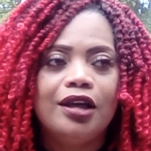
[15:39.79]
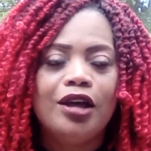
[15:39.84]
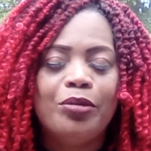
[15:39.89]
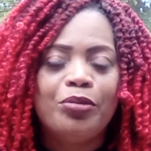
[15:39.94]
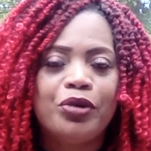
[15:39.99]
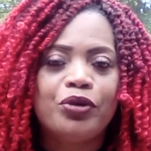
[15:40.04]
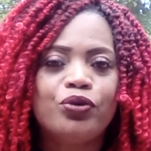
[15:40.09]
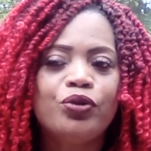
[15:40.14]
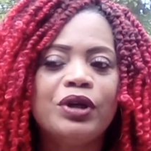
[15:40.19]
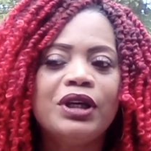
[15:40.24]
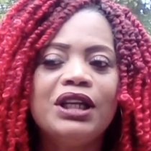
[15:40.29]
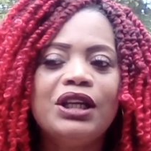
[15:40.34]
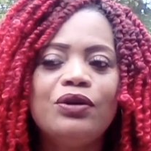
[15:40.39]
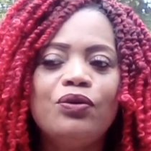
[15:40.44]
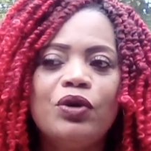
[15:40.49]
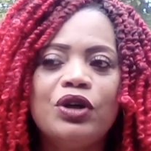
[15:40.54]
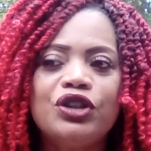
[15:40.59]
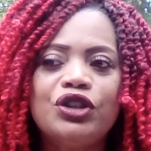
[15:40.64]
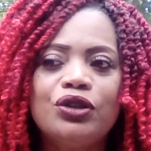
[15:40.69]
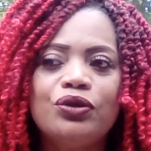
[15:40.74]
But really,
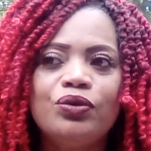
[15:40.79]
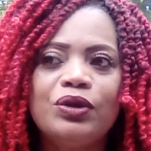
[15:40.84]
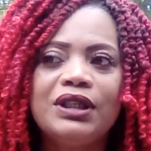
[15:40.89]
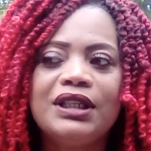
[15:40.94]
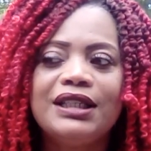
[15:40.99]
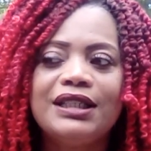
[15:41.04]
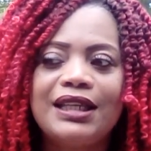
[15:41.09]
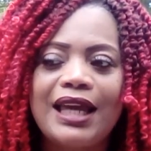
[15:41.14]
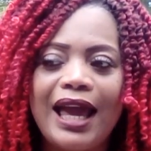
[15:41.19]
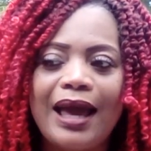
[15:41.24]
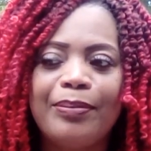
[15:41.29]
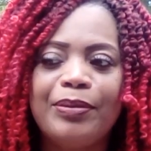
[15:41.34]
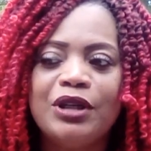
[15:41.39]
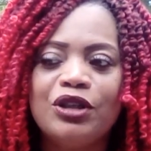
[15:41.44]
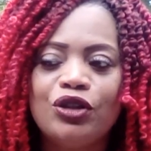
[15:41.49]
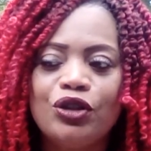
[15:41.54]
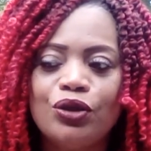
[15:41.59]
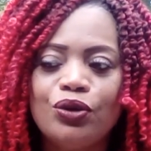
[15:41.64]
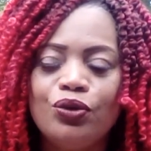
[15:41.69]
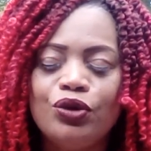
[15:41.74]
once you really tap
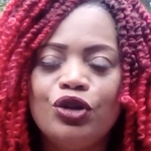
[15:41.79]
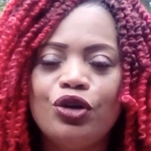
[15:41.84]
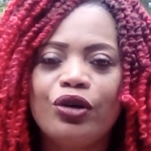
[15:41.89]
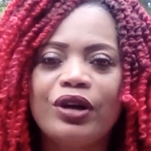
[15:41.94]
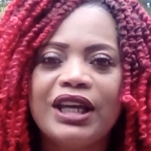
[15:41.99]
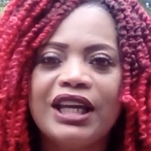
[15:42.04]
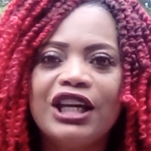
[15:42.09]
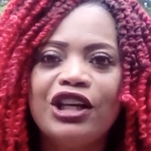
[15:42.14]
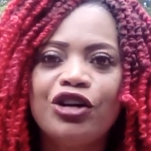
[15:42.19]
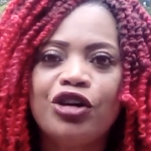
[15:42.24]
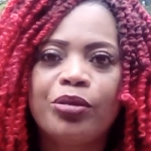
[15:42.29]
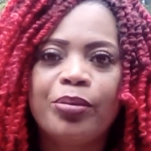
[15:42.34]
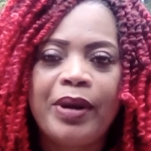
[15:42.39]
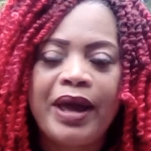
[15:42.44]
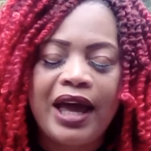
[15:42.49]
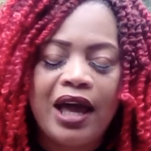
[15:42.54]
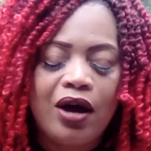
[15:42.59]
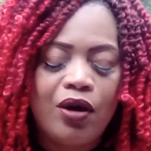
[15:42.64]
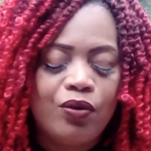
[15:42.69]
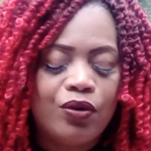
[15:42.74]
into your inner
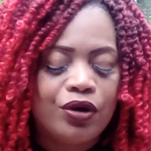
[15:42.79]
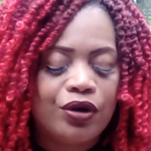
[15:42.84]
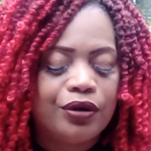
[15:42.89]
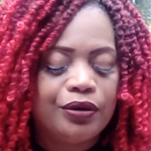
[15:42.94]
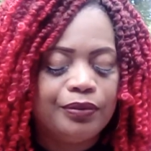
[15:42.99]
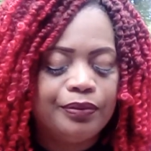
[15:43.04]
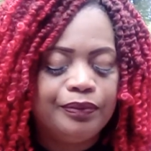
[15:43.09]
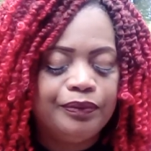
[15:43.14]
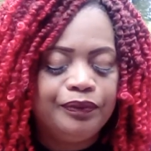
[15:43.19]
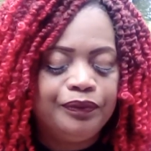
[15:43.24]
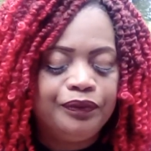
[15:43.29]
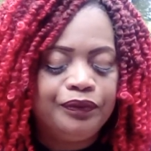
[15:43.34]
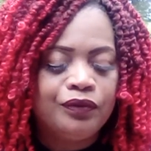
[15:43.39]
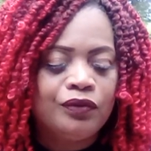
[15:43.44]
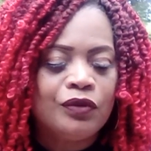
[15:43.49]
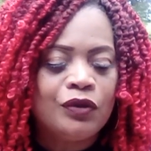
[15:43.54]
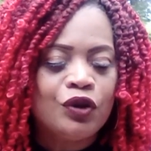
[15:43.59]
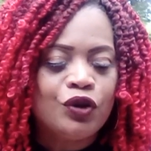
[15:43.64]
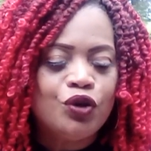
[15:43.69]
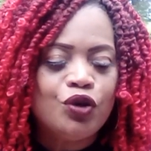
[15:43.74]
power,
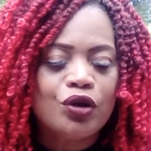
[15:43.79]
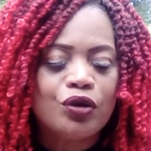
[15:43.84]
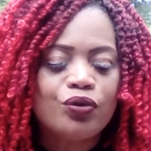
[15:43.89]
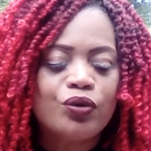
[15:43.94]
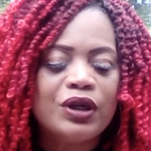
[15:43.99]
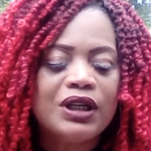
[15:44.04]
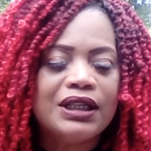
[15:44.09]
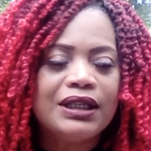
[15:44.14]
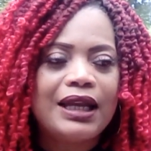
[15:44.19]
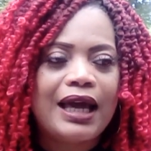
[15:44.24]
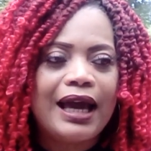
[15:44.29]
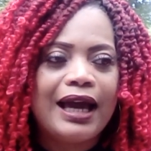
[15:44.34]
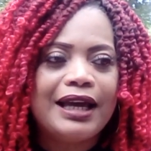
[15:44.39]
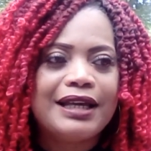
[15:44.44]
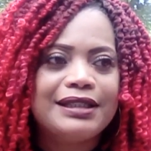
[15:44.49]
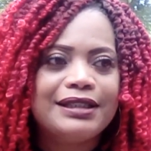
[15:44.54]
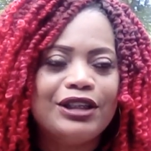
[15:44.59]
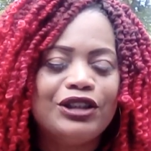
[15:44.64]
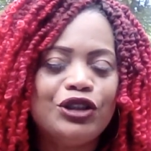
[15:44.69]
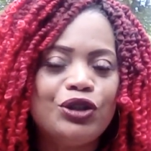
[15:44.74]
you'll realize
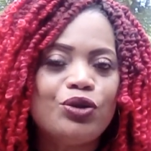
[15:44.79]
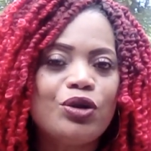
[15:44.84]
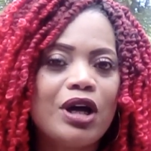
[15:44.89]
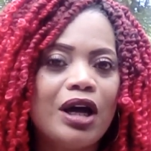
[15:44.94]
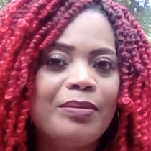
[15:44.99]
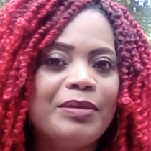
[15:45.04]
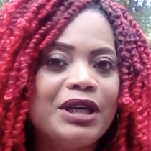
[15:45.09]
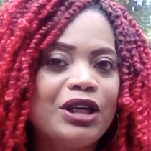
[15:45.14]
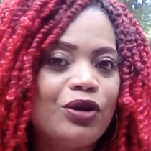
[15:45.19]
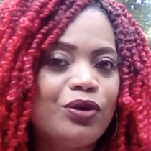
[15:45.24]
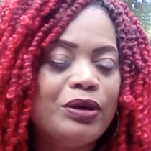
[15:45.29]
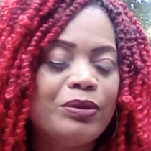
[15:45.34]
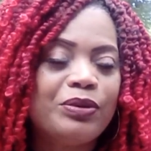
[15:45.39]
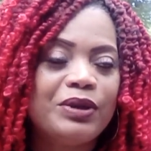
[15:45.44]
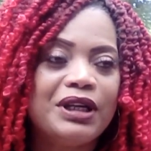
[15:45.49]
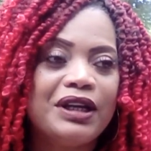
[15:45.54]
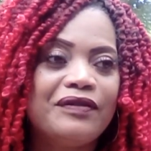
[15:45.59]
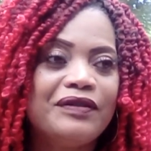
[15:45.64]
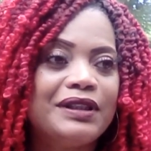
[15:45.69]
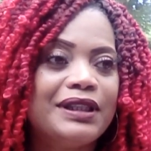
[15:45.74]
that you come equipped with
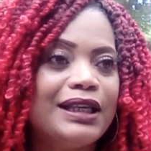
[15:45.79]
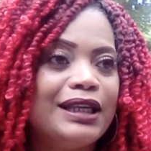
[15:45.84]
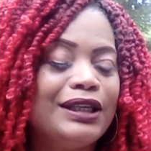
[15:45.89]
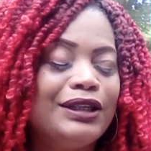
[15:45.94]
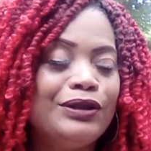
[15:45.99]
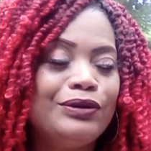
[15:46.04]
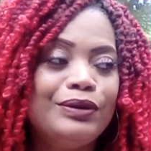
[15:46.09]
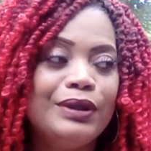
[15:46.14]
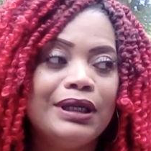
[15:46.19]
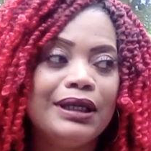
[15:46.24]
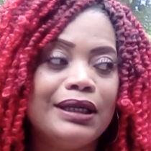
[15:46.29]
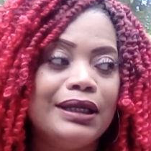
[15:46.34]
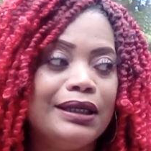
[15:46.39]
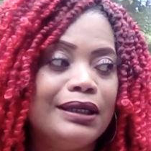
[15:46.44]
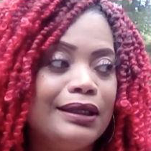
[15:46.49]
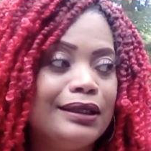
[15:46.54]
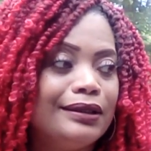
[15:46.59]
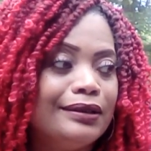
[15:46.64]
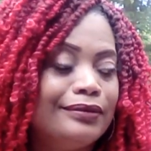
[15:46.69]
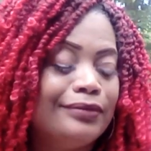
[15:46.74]
everything you
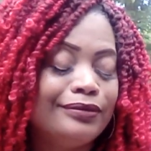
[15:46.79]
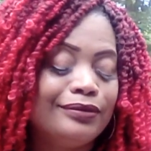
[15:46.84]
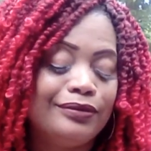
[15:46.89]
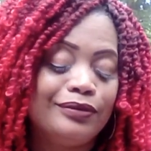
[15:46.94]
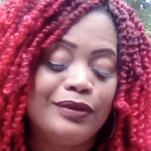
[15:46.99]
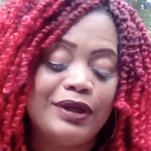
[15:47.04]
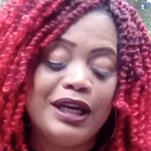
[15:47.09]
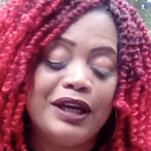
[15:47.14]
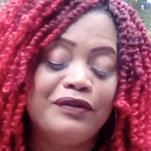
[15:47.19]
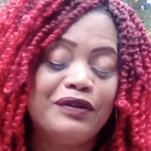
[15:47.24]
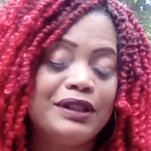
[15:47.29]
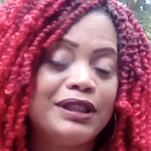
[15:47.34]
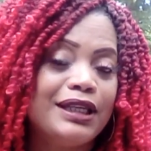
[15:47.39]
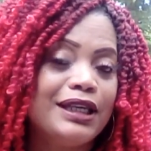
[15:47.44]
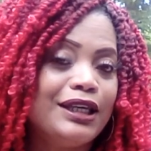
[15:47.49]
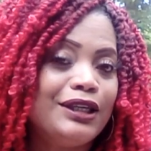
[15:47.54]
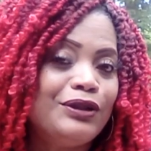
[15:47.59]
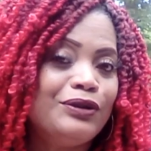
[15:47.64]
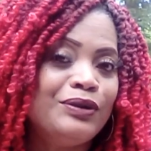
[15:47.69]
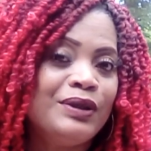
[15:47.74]
need.
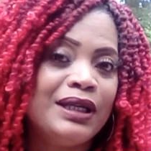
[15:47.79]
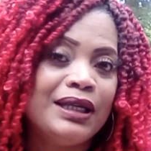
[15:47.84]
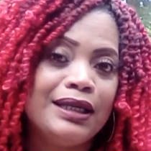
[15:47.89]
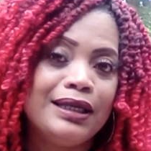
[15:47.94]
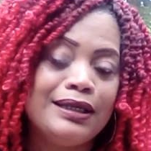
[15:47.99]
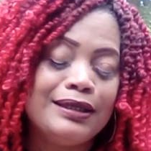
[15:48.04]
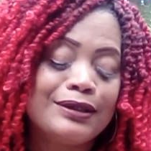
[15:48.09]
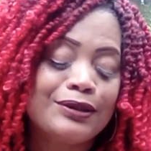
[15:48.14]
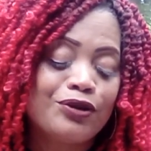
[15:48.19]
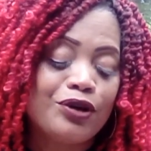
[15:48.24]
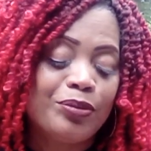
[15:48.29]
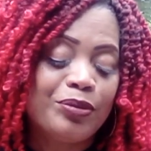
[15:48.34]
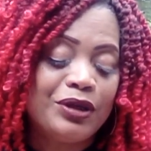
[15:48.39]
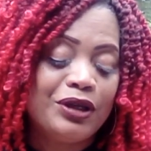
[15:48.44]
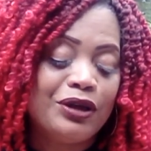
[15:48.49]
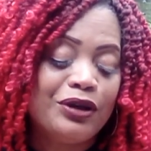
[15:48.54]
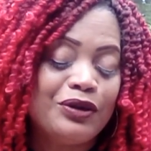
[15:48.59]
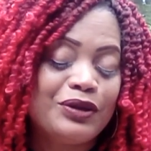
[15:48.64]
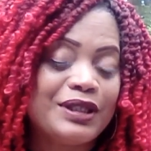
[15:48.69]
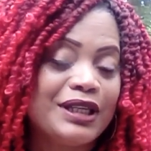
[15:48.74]
Everything you need,
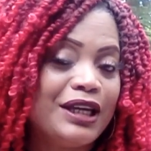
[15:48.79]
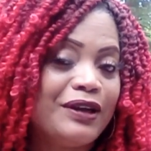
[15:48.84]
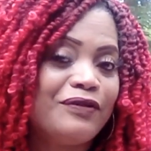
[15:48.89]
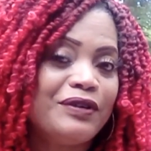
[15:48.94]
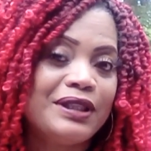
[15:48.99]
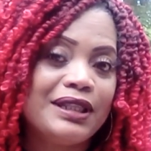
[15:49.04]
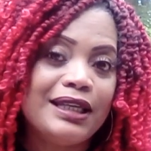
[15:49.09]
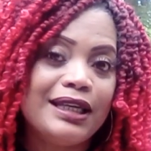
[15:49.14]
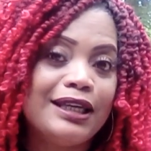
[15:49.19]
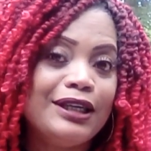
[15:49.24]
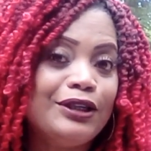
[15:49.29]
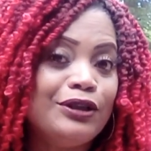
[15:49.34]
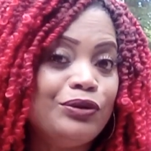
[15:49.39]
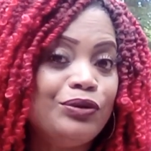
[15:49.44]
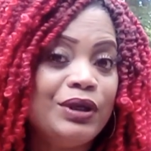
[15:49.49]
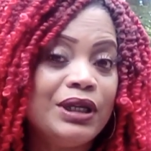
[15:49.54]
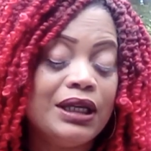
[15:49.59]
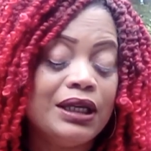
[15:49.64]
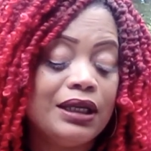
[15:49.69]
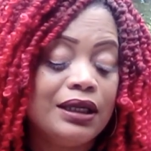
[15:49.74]
Scorpios, everything you
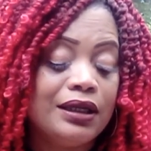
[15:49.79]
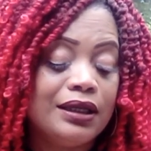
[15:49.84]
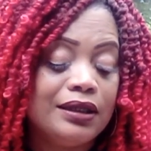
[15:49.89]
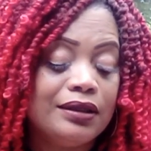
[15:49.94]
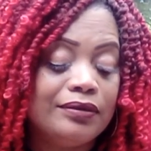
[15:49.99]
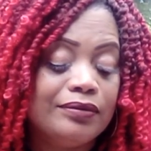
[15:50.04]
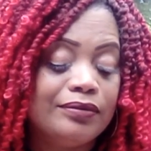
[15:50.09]
need